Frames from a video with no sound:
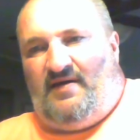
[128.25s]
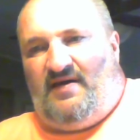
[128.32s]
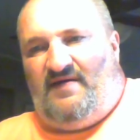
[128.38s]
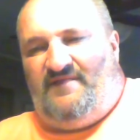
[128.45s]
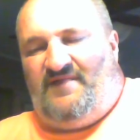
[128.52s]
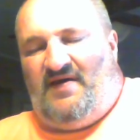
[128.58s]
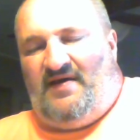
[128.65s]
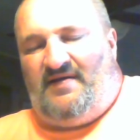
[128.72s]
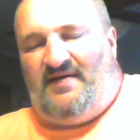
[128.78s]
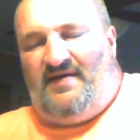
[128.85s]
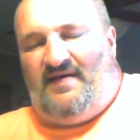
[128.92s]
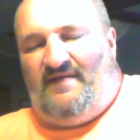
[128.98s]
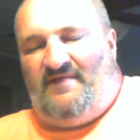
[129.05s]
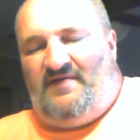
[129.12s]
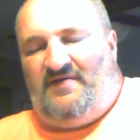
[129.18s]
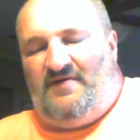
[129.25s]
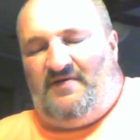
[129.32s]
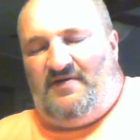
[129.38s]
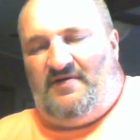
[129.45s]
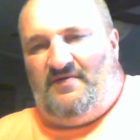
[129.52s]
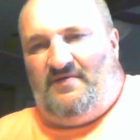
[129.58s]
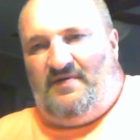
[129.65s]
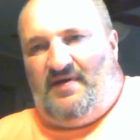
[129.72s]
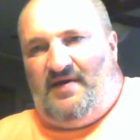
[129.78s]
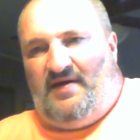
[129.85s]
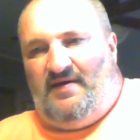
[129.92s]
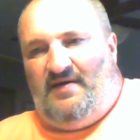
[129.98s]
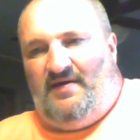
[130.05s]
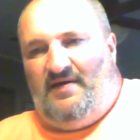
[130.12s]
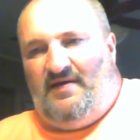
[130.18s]
I have yet to have a dirty
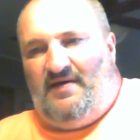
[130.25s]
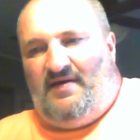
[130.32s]
UA.